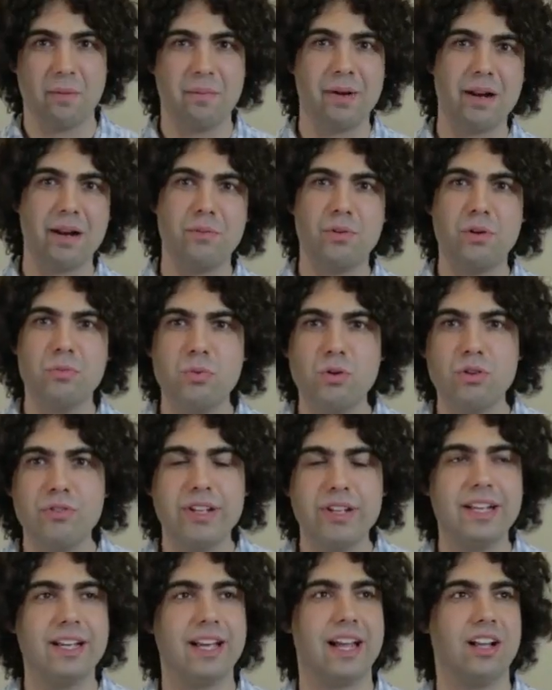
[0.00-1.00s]
but I'm
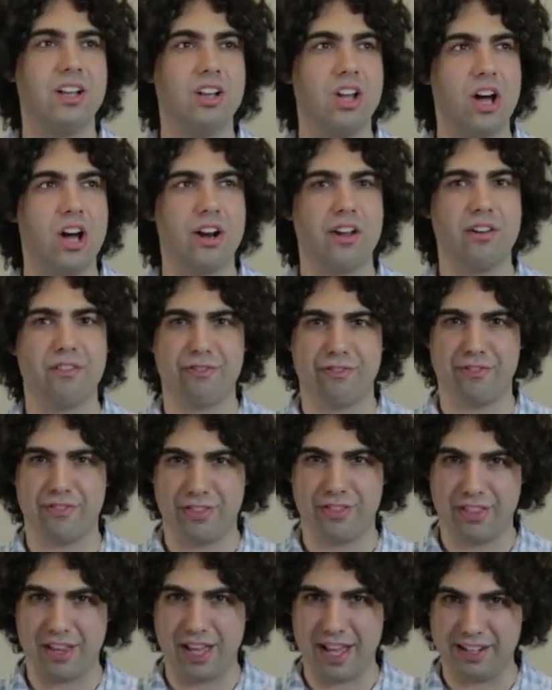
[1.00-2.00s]
removing a lot of
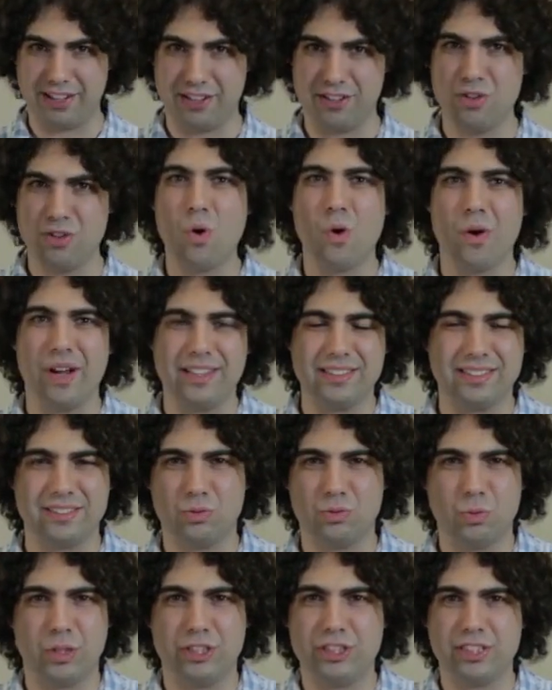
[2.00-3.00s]
that
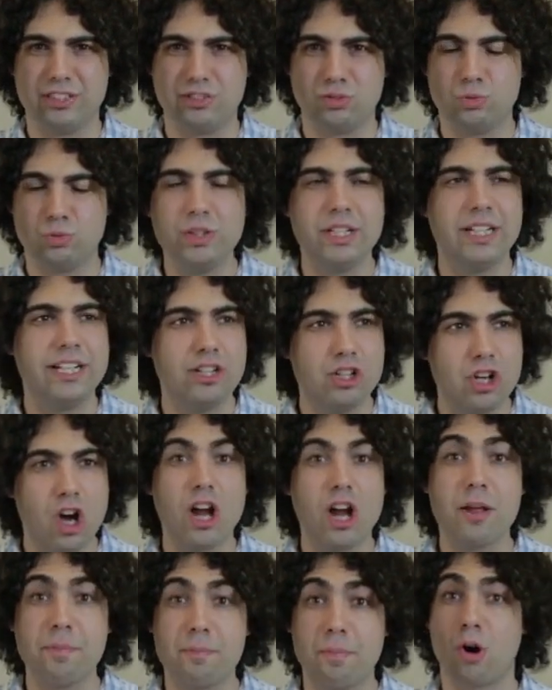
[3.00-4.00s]
noise, which is really
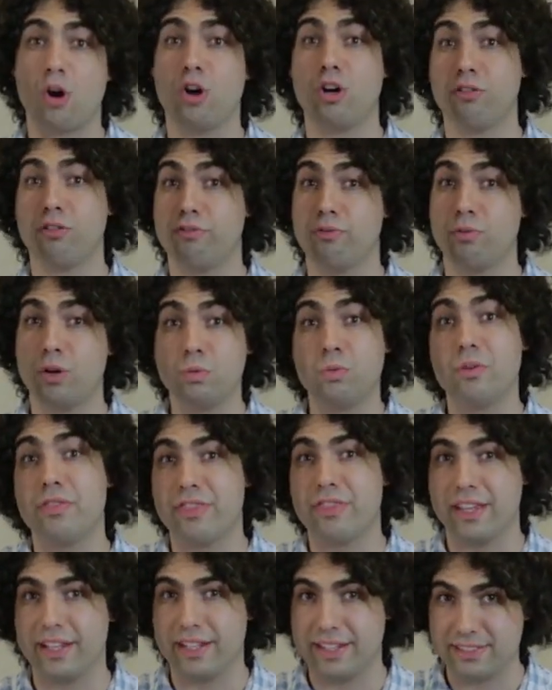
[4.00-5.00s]
not a part of what we
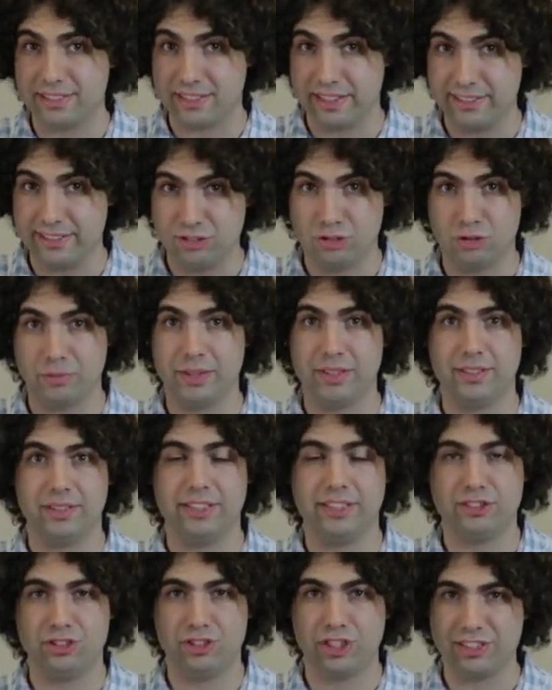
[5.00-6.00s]
think is the
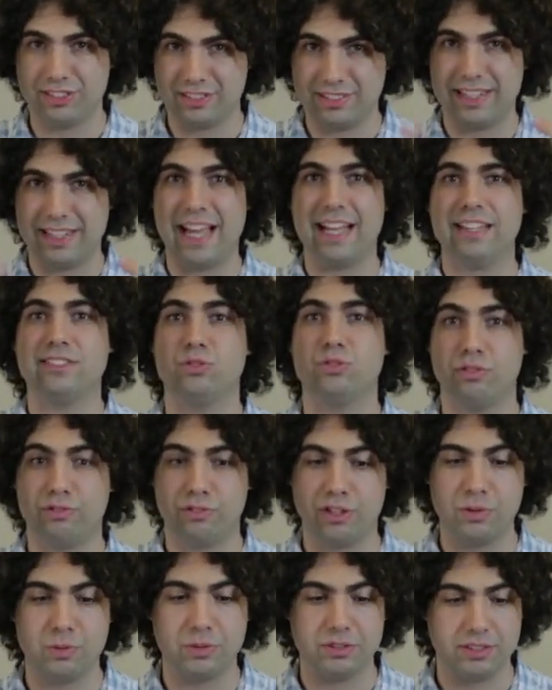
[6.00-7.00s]
instrument. It's just extra
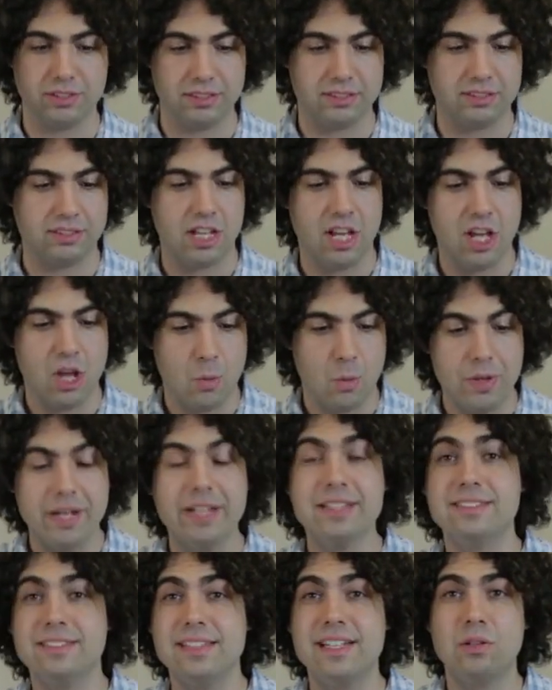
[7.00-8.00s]
frequencies. We
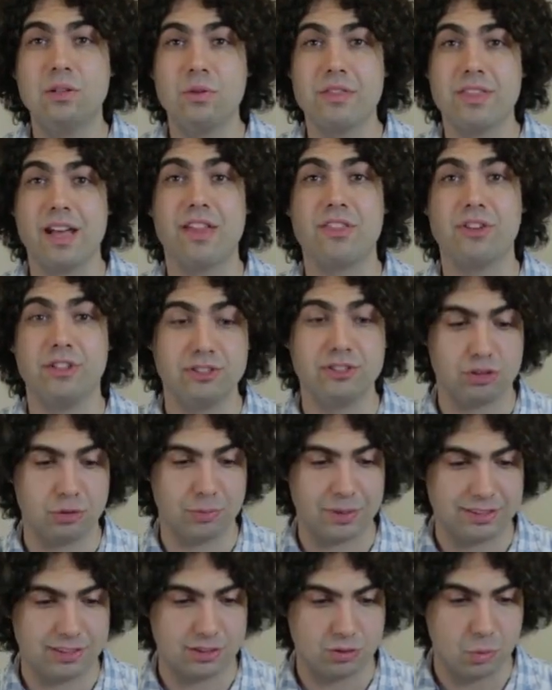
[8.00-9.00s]
can see it with other
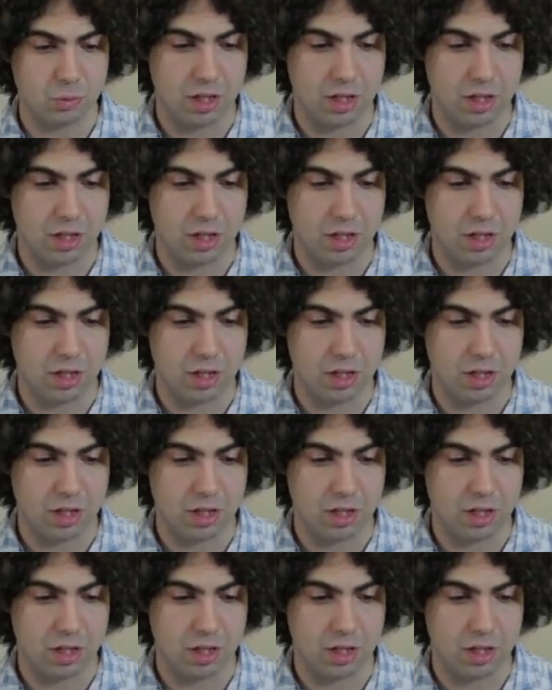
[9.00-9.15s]
instruments as